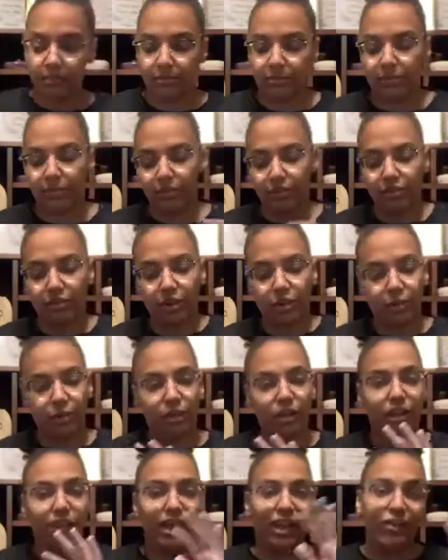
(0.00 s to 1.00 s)
you don't want a
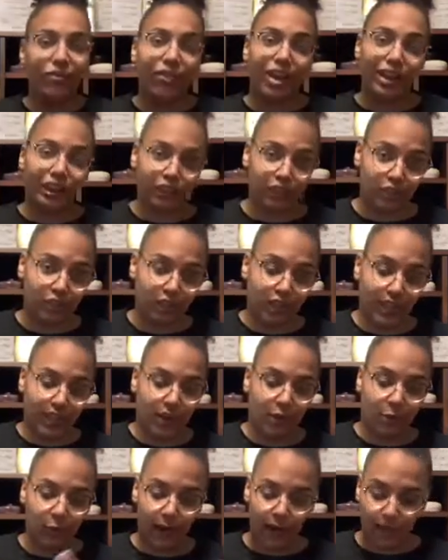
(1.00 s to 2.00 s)
lot of extra clay
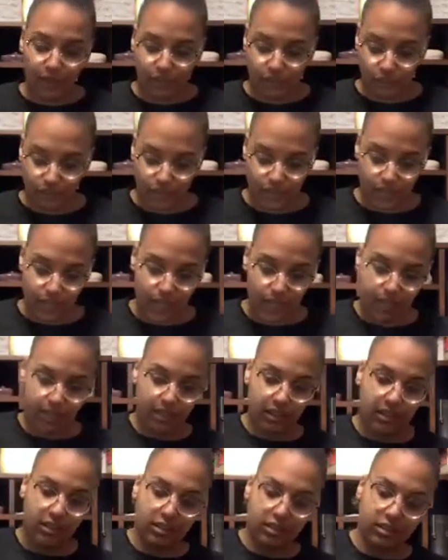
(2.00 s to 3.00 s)
around your design.
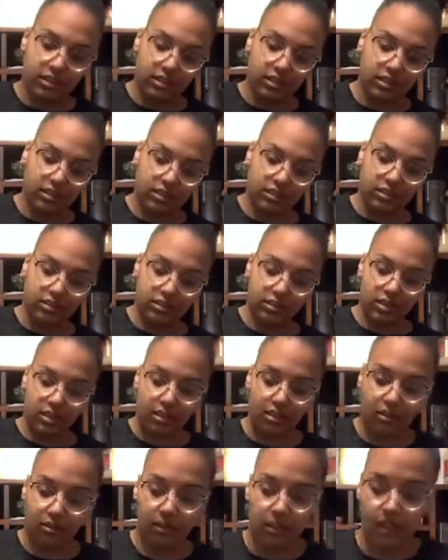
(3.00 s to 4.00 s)

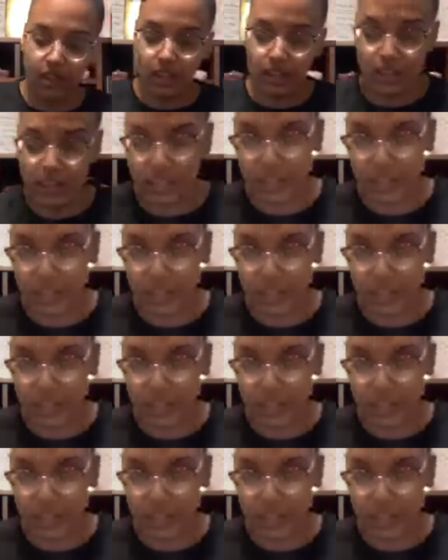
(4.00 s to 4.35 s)
So while